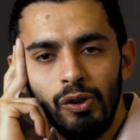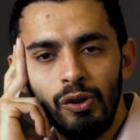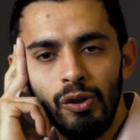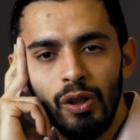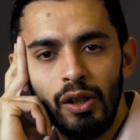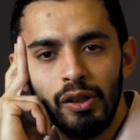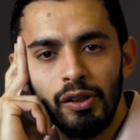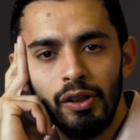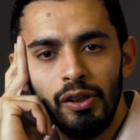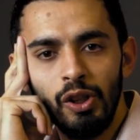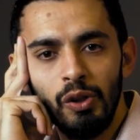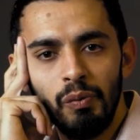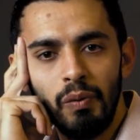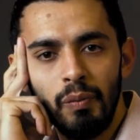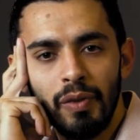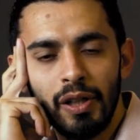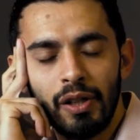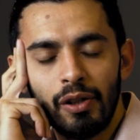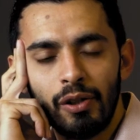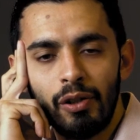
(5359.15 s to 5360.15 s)
I think you'd be
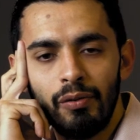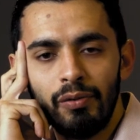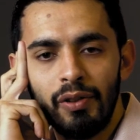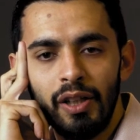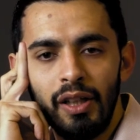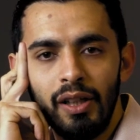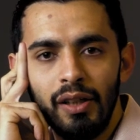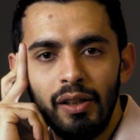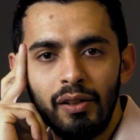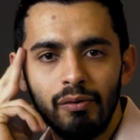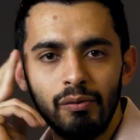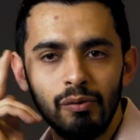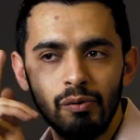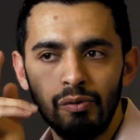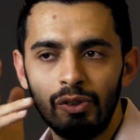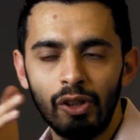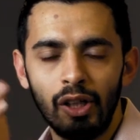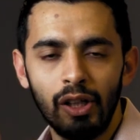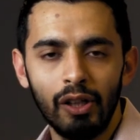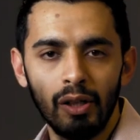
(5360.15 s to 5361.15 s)
better off
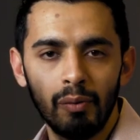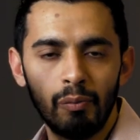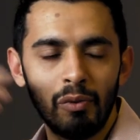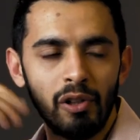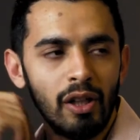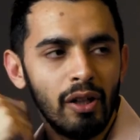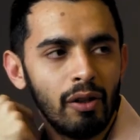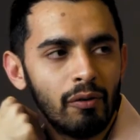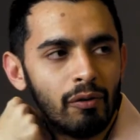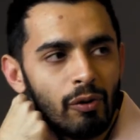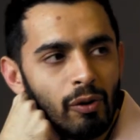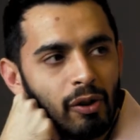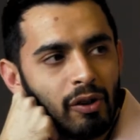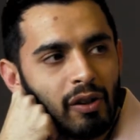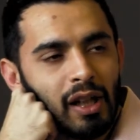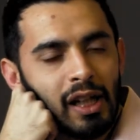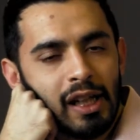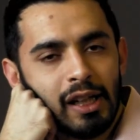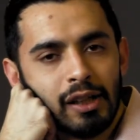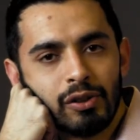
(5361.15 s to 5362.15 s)
applying for
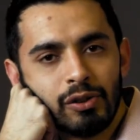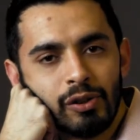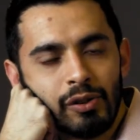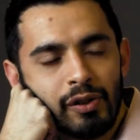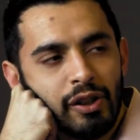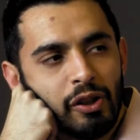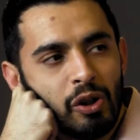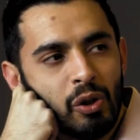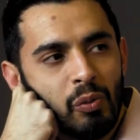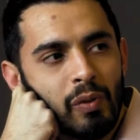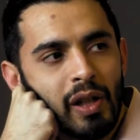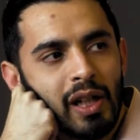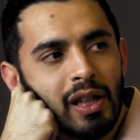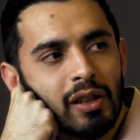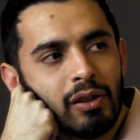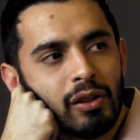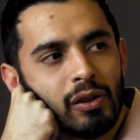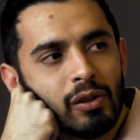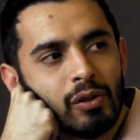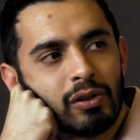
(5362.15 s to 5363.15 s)
grants or
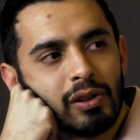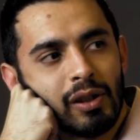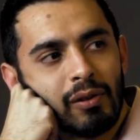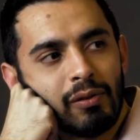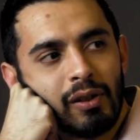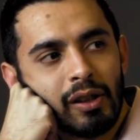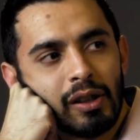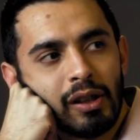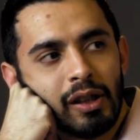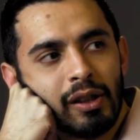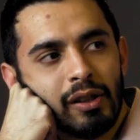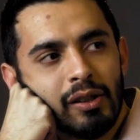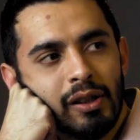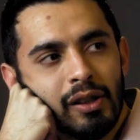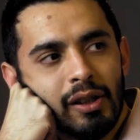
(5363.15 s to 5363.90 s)
incubation or stuff like that.